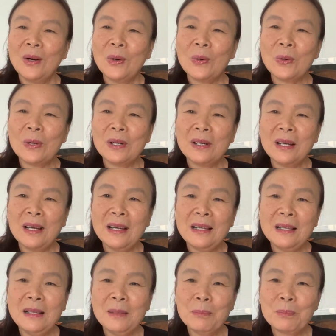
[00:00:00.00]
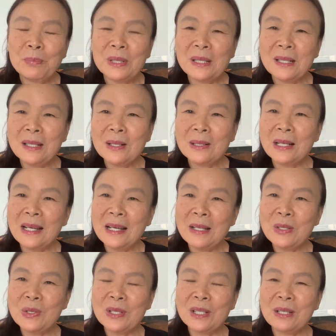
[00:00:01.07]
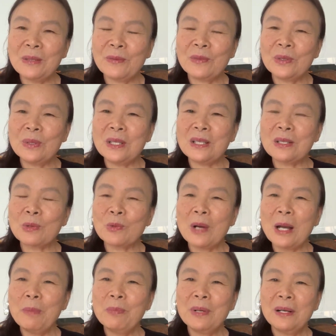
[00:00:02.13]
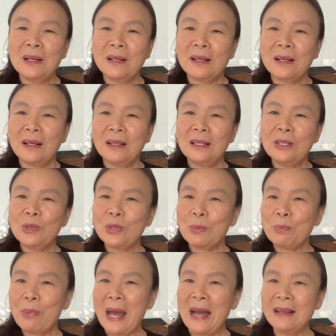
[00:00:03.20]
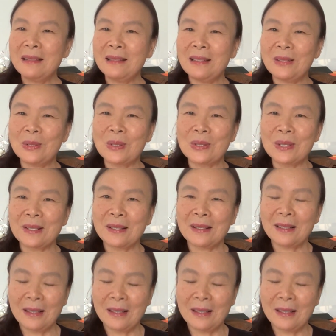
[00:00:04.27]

or a particular adjective to describe each passage.